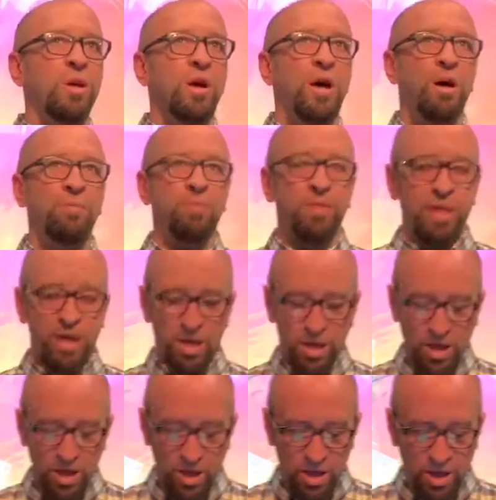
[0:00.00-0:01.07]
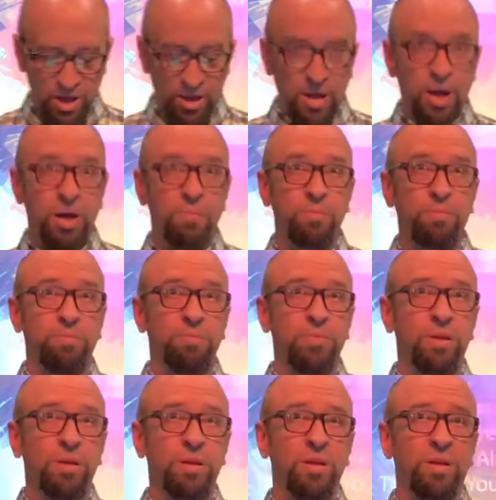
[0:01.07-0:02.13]
Um, they, it, um,
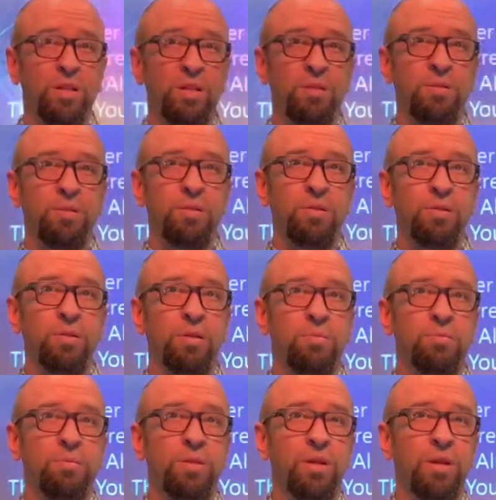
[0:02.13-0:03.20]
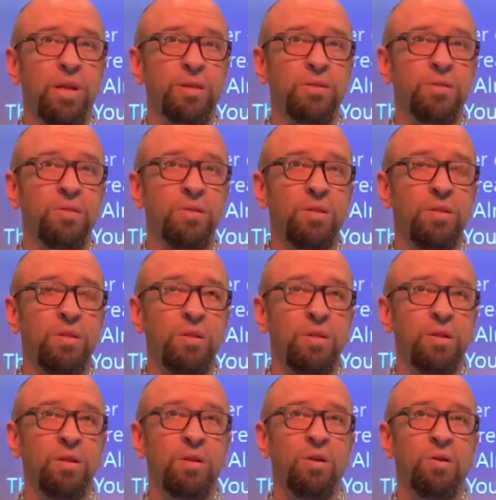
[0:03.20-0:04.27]
oh, I guess,
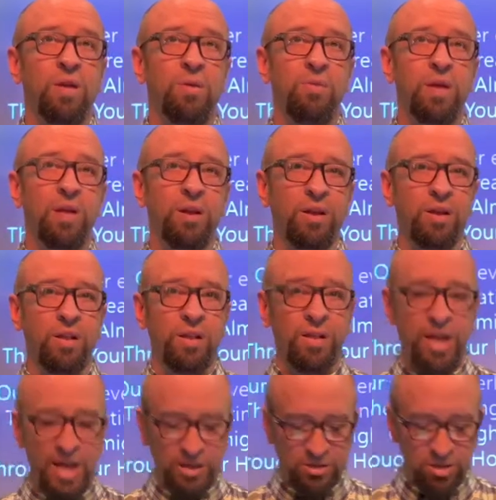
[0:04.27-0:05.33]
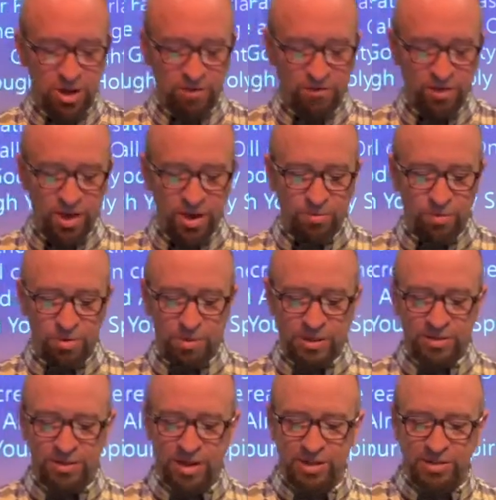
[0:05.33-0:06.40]
okay, we can cancel off for that. One of my
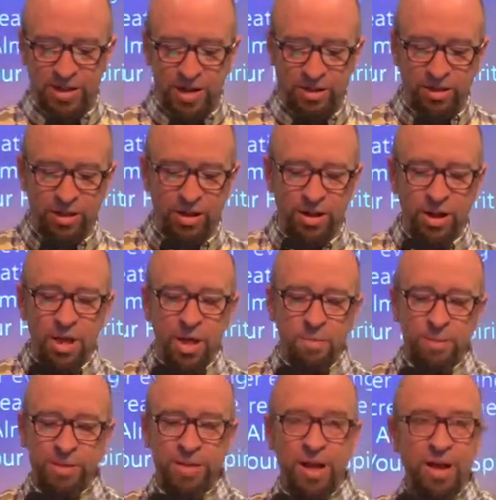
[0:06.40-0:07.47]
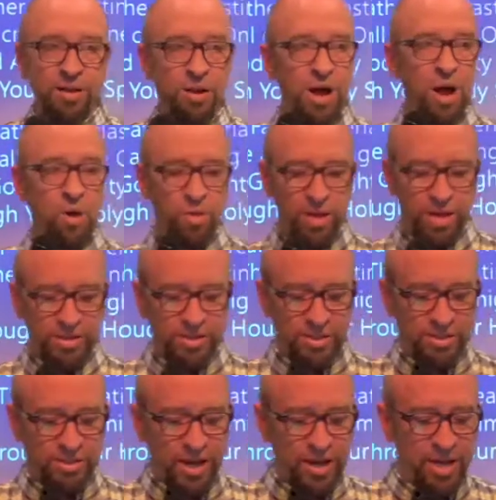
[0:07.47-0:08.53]
slides got deleted. But on your outline, it
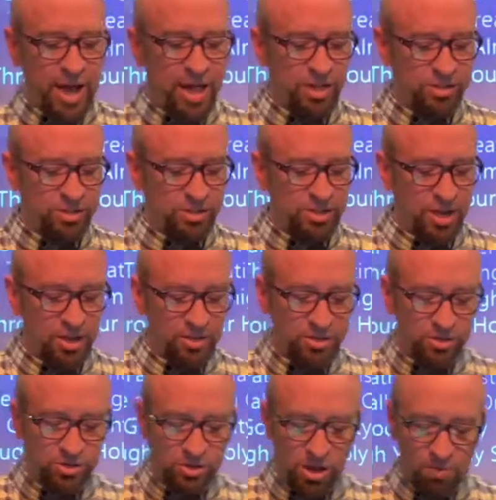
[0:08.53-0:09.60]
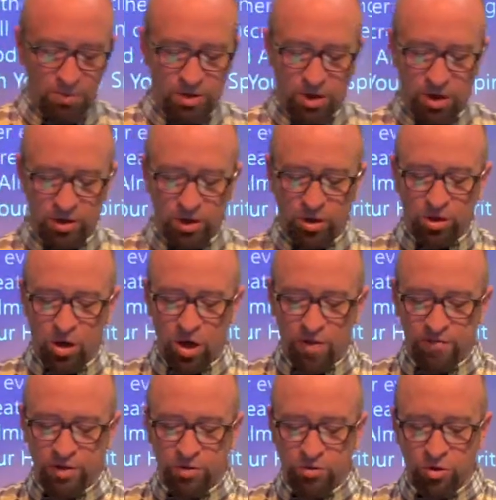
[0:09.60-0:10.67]
says psychologists tell us there's something called the law
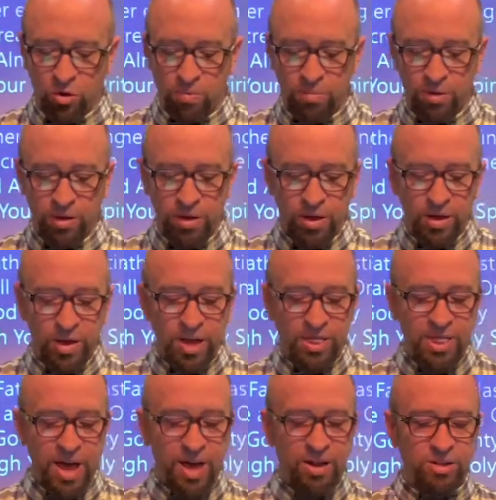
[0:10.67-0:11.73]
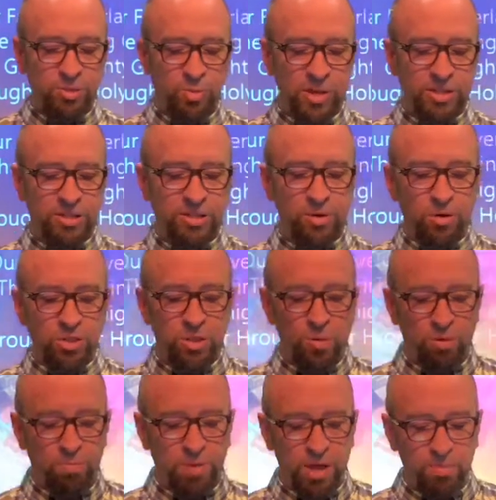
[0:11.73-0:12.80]
of the group. That is, we associate
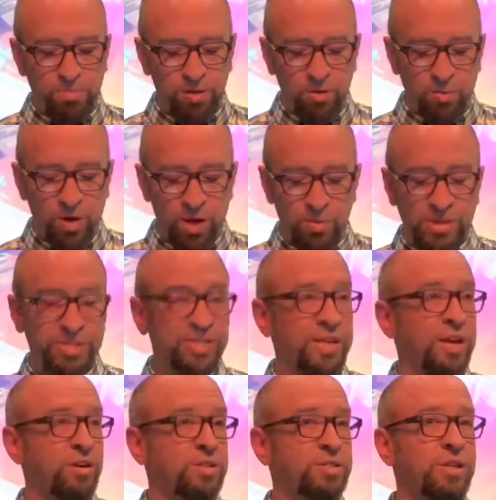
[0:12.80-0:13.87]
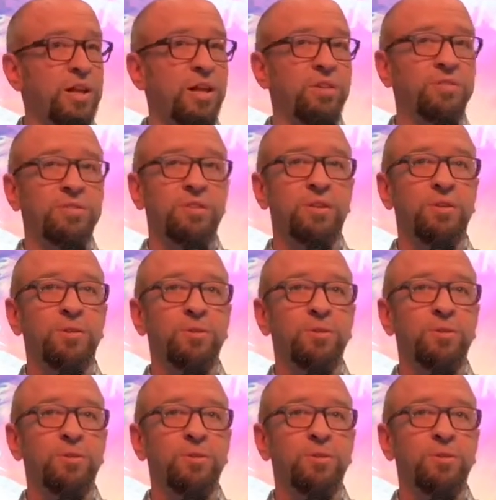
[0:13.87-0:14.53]
with people the way we see ourselves.